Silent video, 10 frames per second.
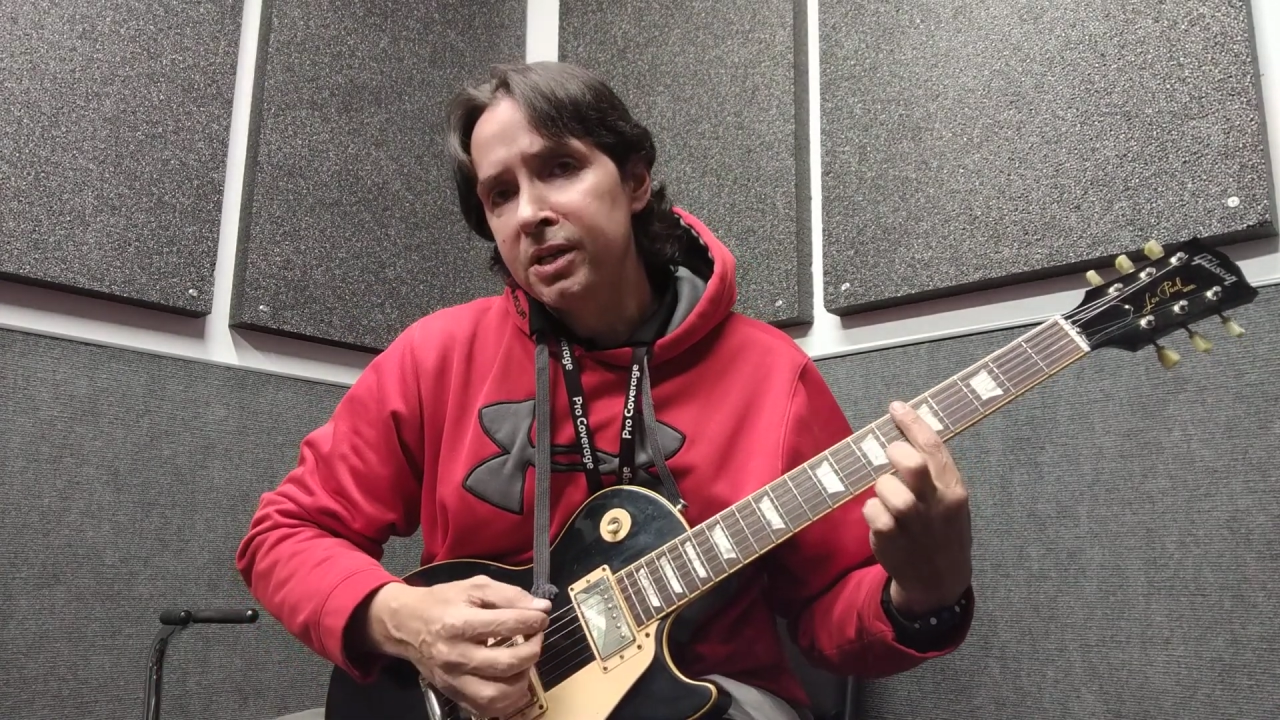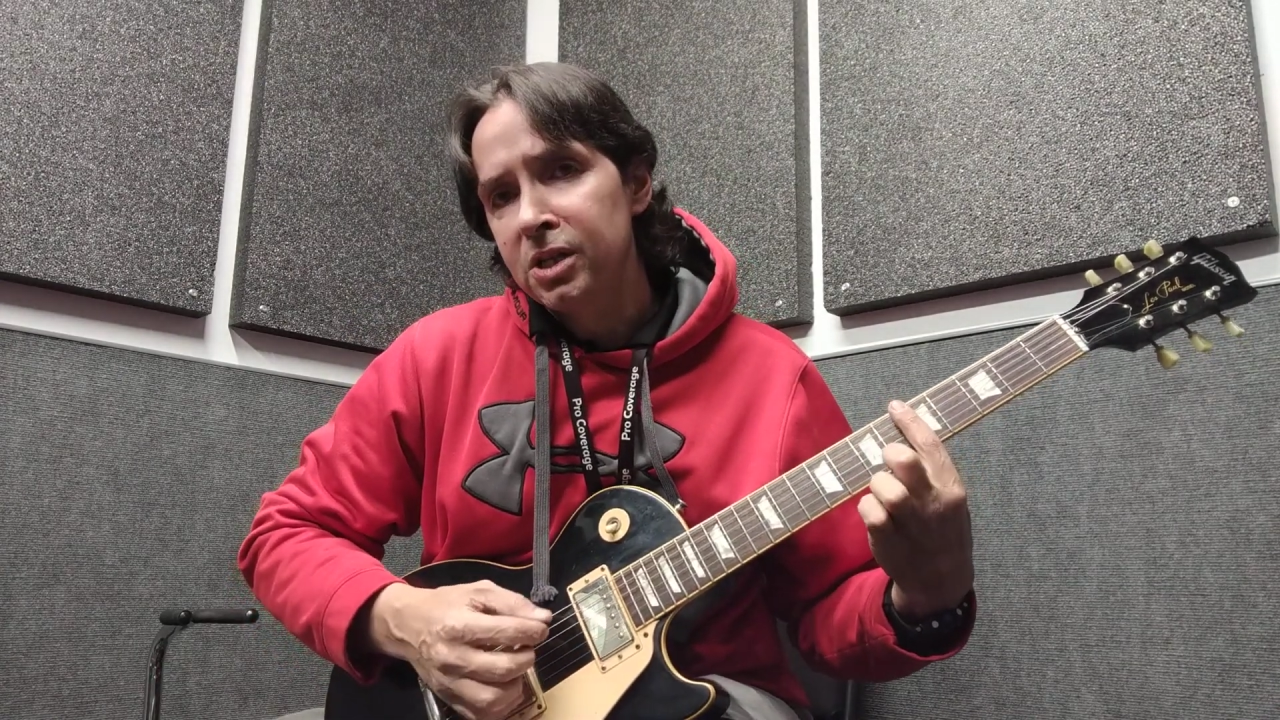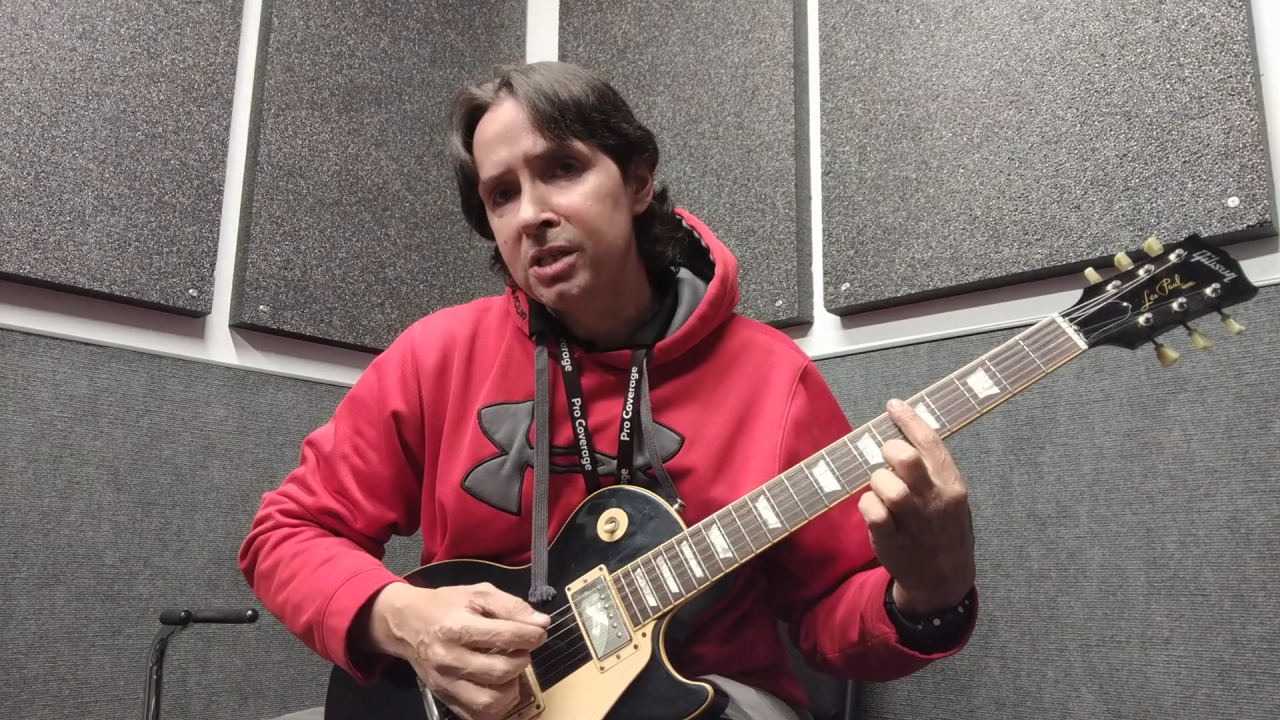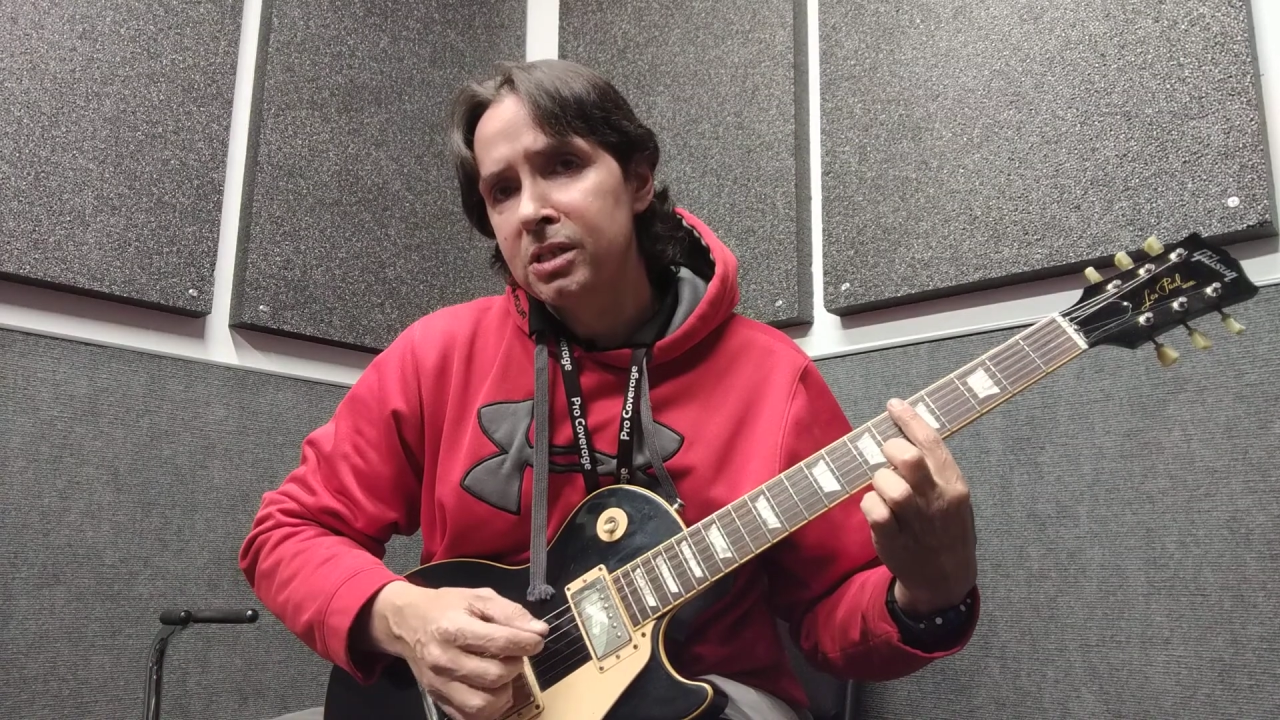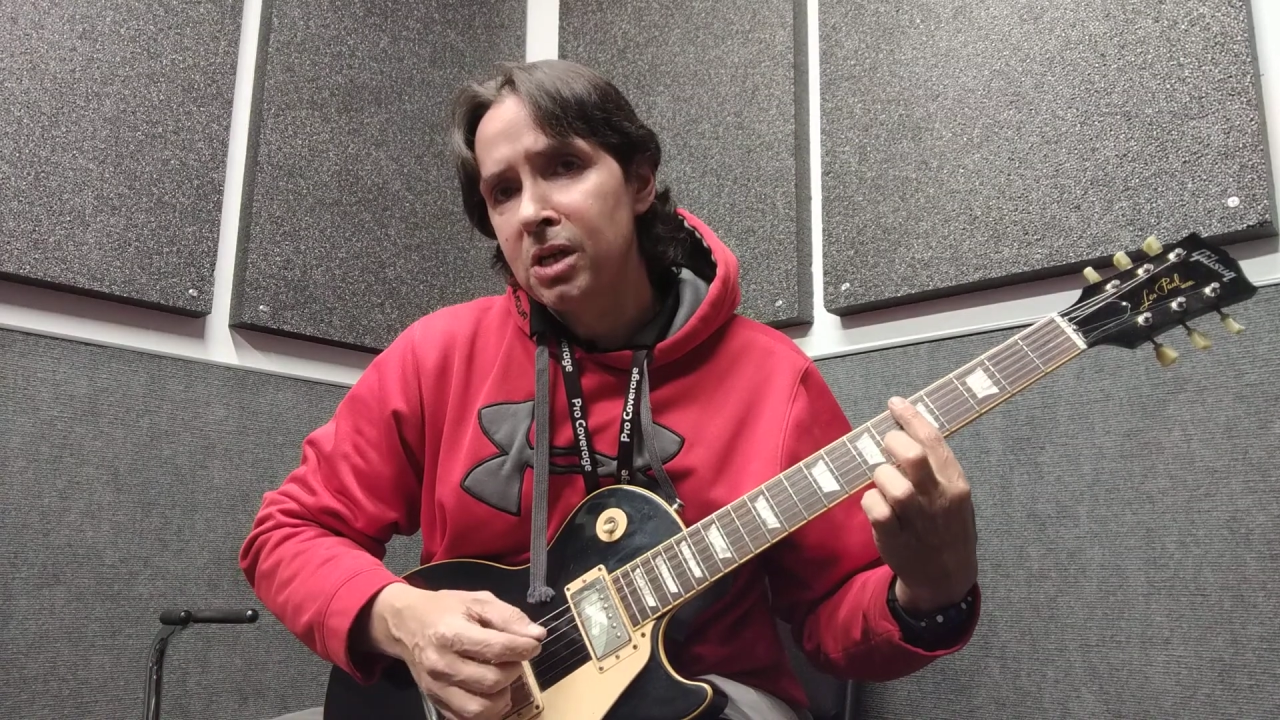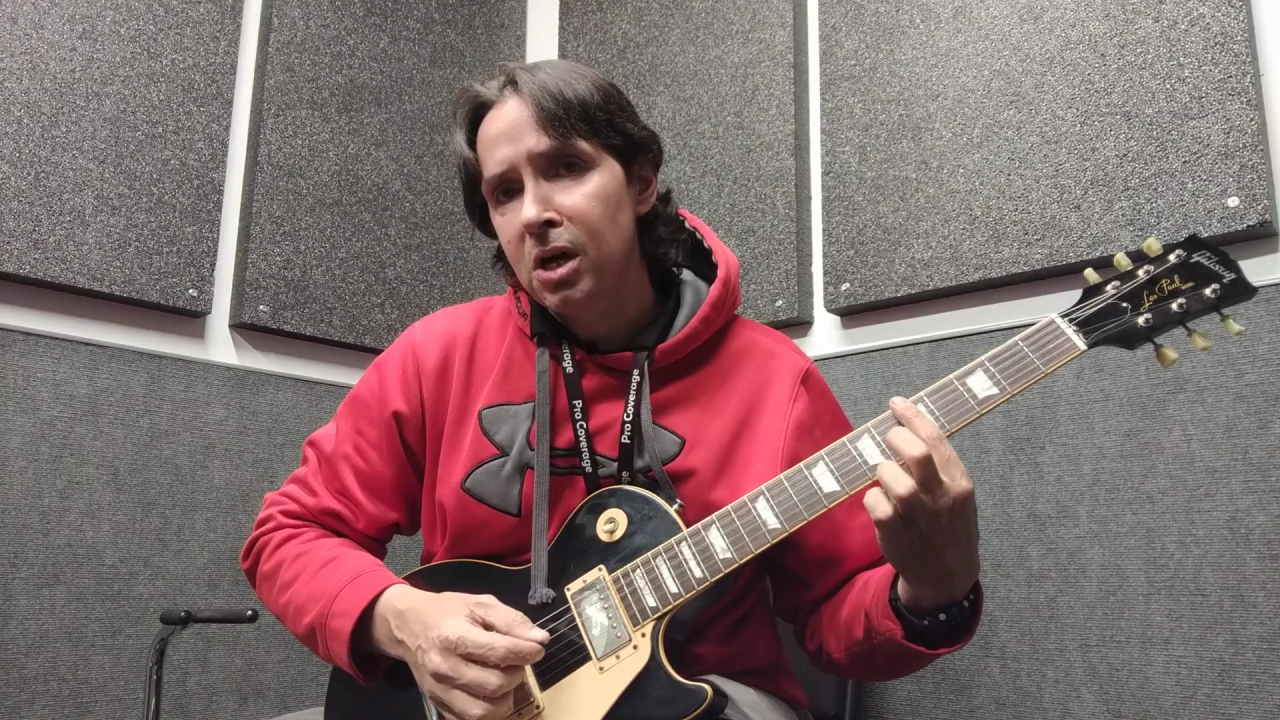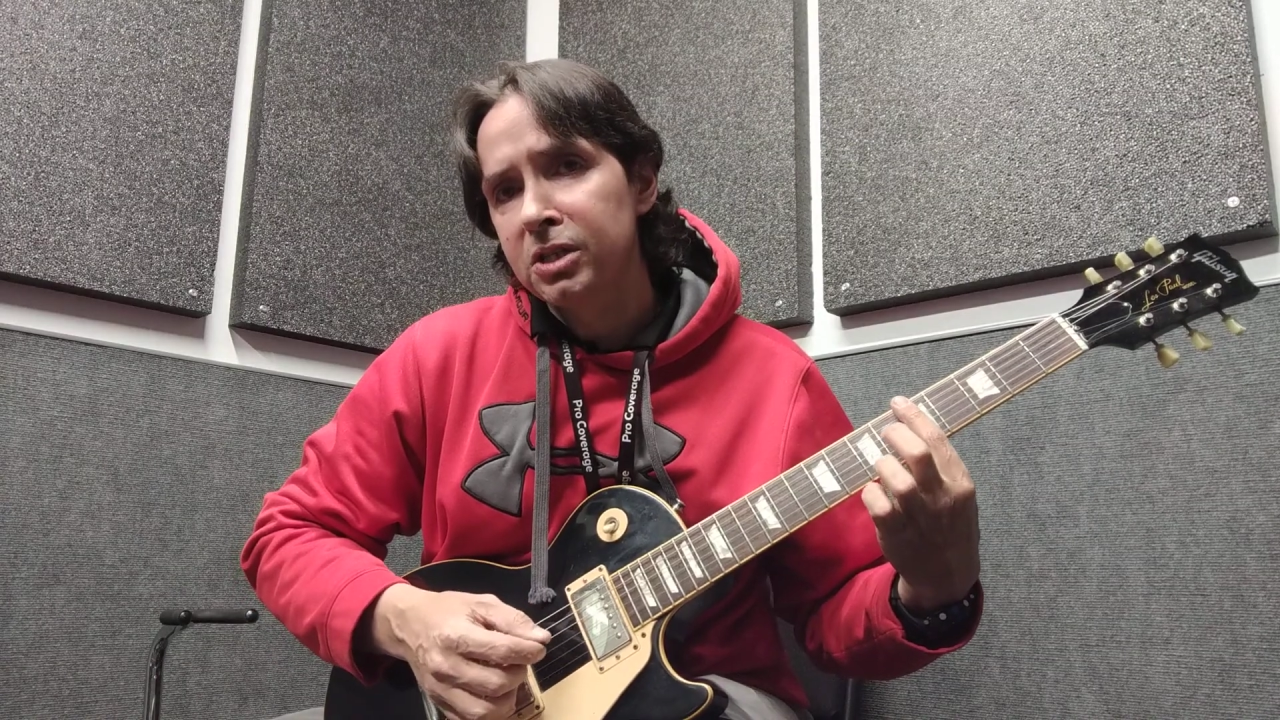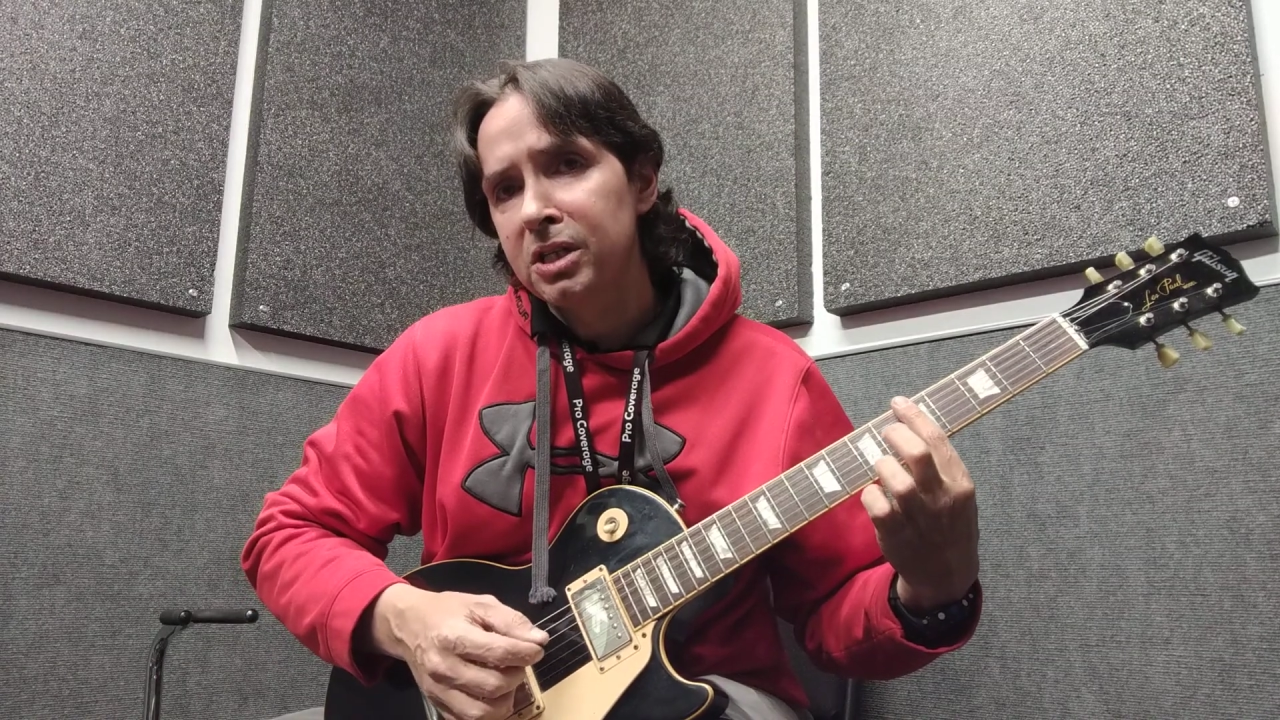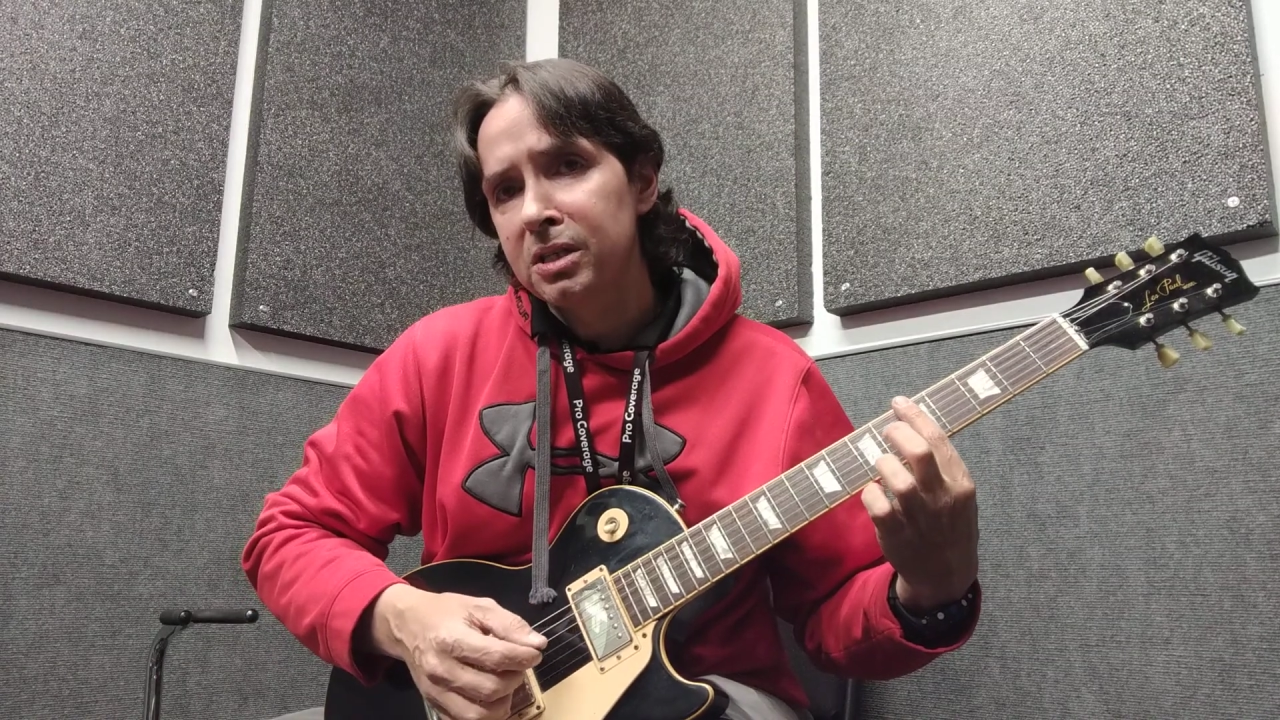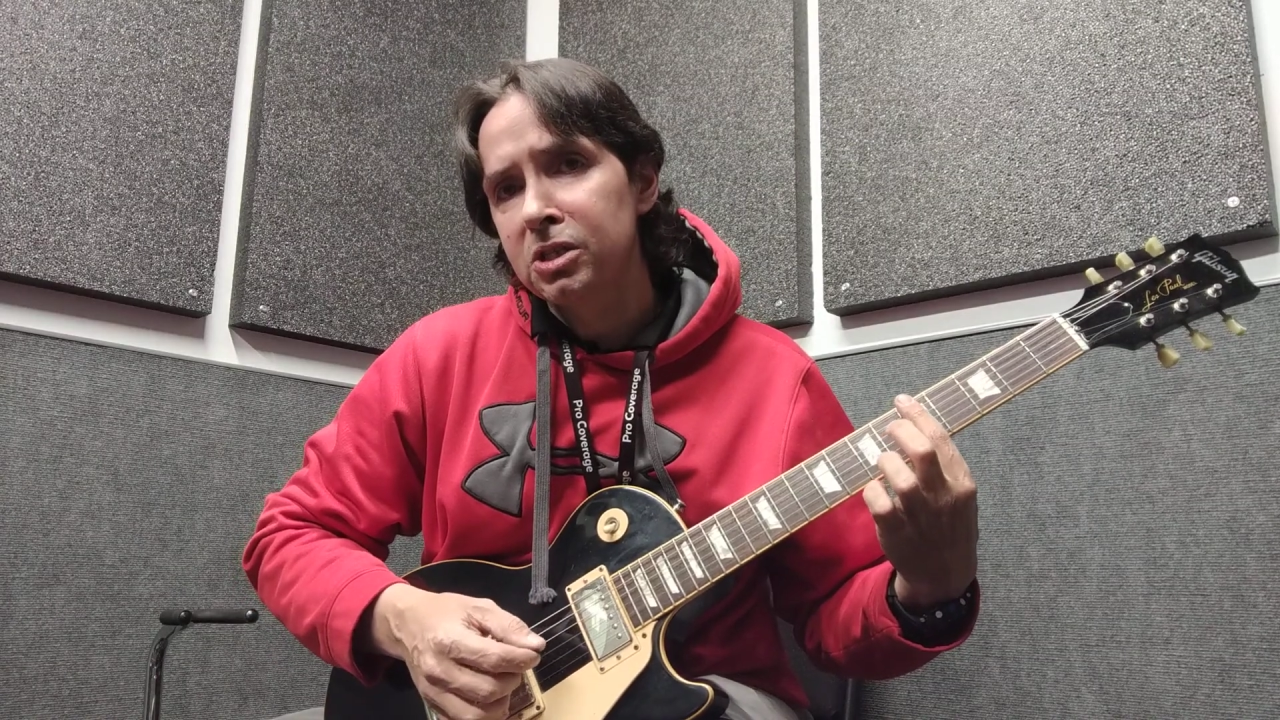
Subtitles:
just touching